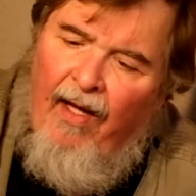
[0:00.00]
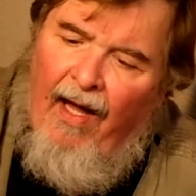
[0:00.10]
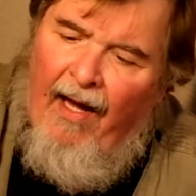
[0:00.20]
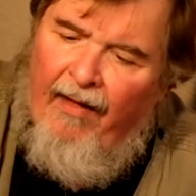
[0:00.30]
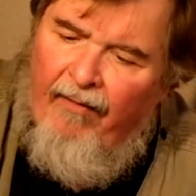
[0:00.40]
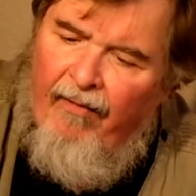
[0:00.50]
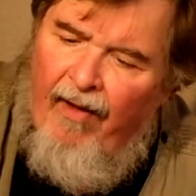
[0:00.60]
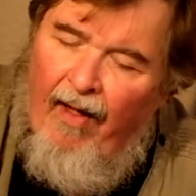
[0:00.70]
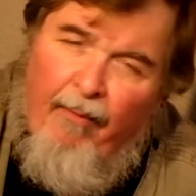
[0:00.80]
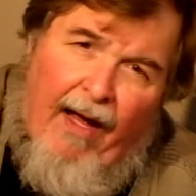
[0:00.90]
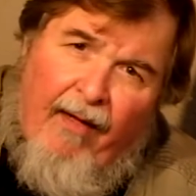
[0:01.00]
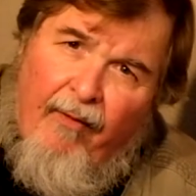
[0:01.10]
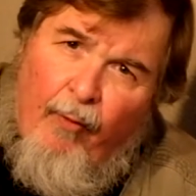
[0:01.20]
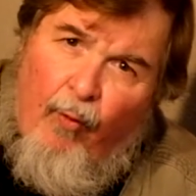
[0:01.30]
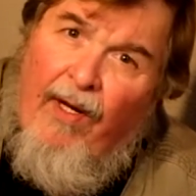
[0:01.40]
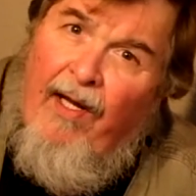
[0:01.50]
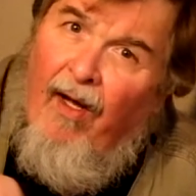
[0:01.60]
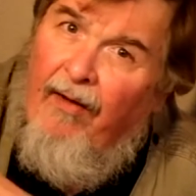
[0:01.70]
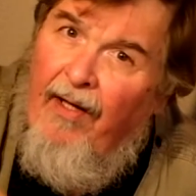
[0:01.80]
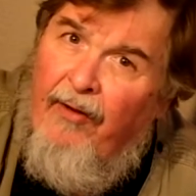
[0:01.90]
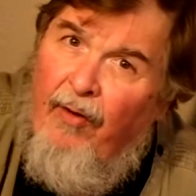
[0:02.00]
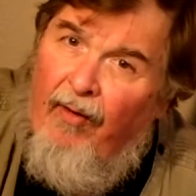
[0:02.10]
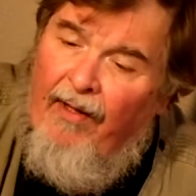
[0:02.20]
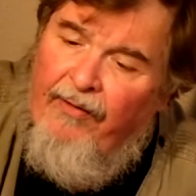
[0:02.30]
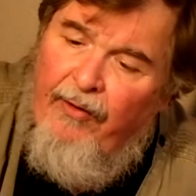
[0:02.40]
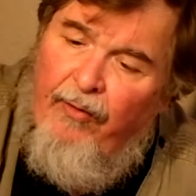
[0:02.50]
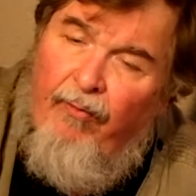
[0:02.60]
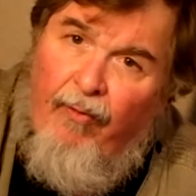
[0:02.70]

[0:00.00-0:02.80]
and about 3 additional lenses.